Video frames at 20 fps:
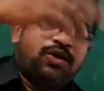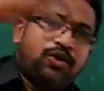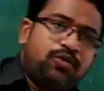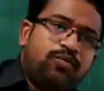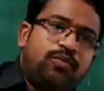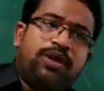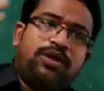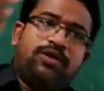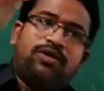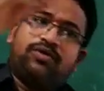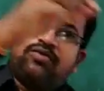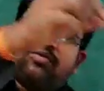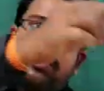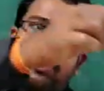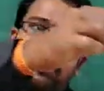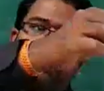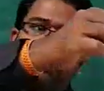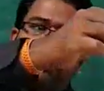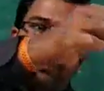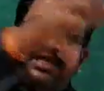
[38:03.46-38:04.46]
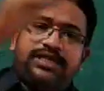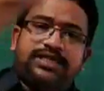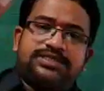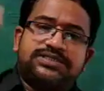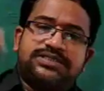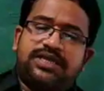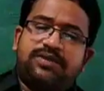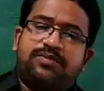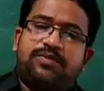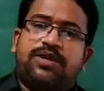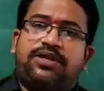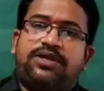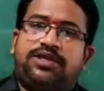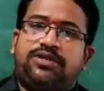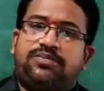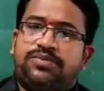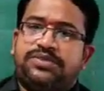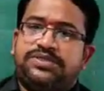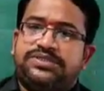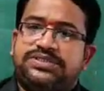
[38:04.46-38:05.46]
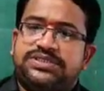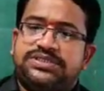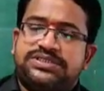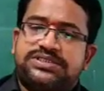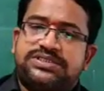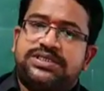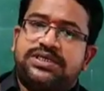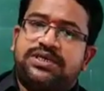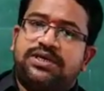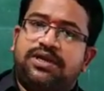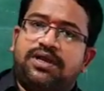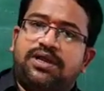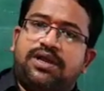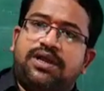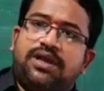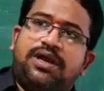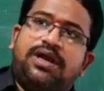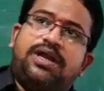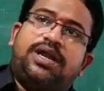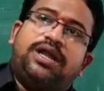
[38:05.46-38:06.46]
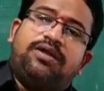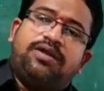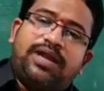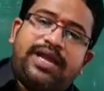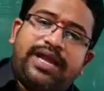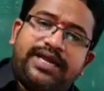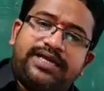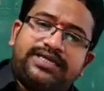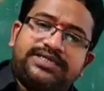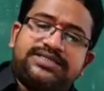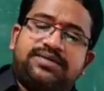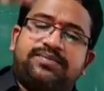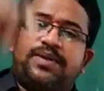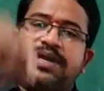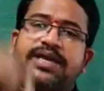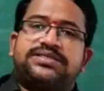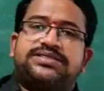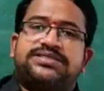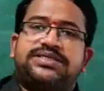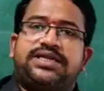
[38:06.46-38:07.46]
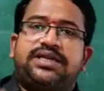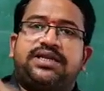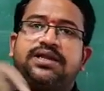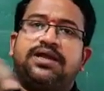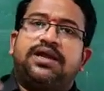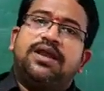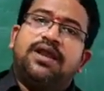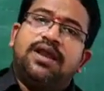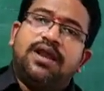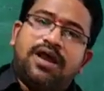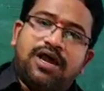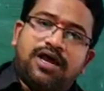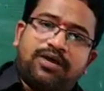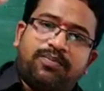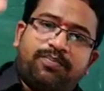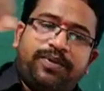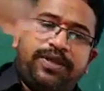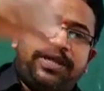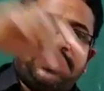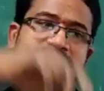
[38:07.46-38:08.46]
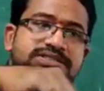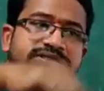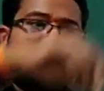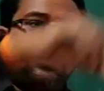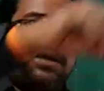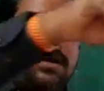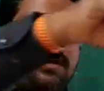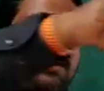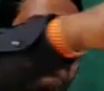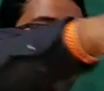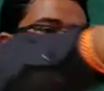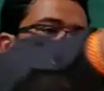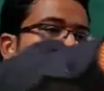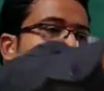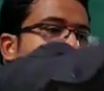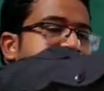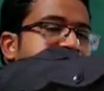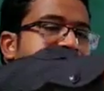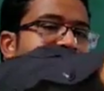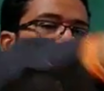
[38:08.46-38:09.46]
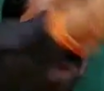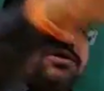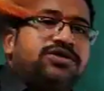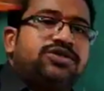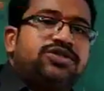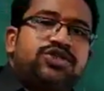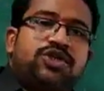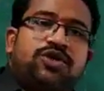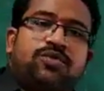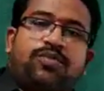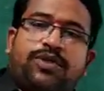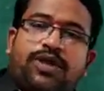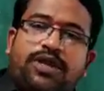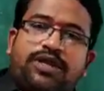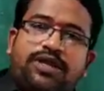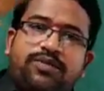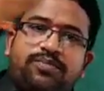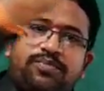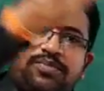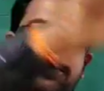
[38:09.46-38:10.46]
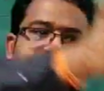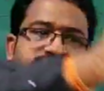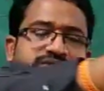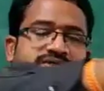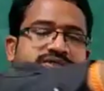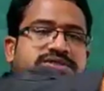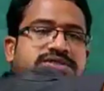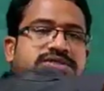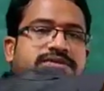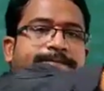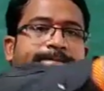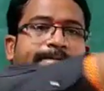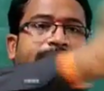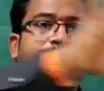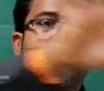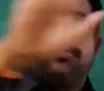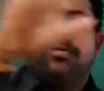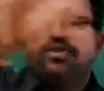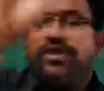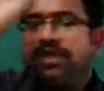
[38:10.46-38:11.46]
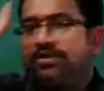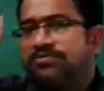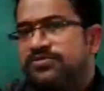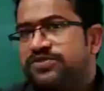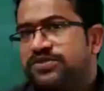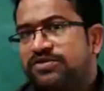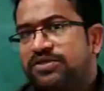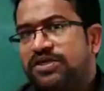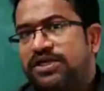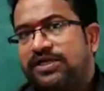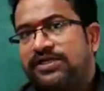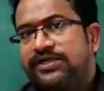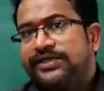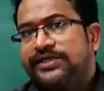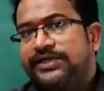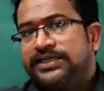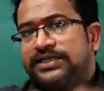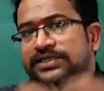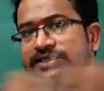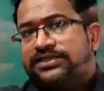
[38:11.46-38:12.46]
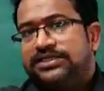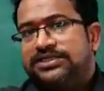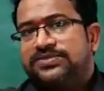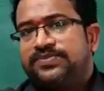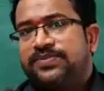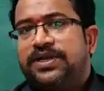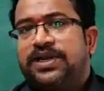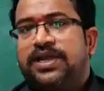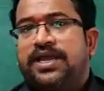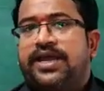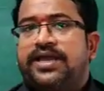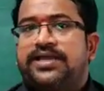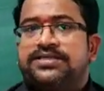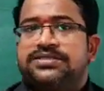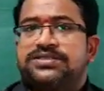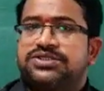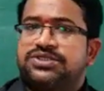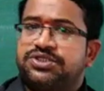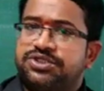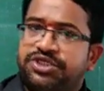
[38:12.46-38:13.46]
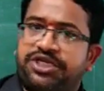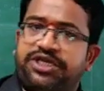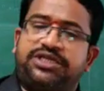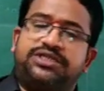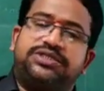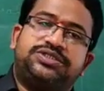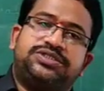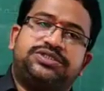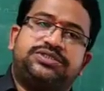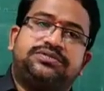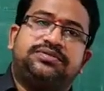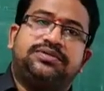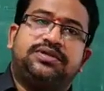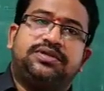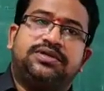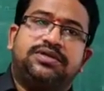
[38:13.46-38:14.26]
Tomorrow I will take the same onion pieces and I will add some acid or base on these chopped onion pieces. You can observe that the smell has changed.